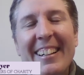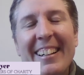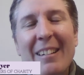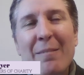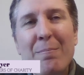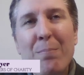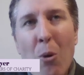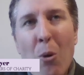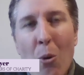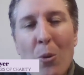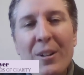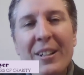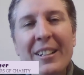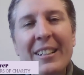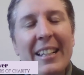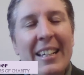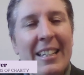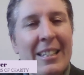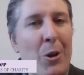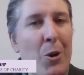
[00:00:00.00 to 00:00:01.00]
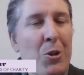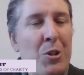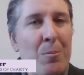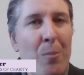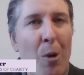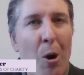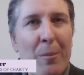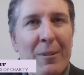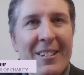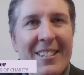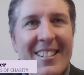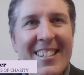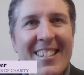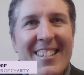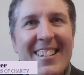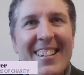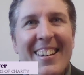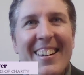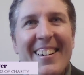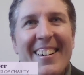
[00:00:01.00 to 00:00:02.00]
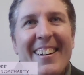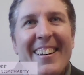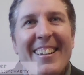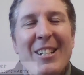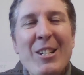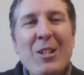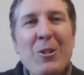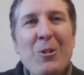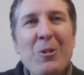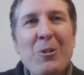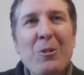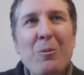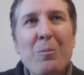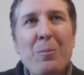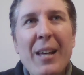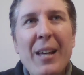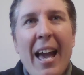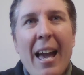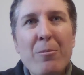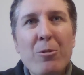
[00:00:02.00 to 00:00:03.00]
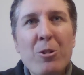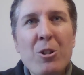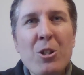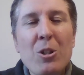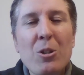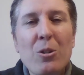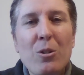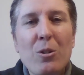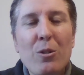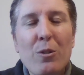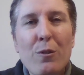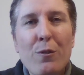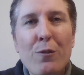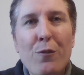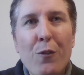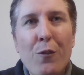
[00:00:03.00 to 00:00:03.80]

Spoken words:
important in those moments to be able to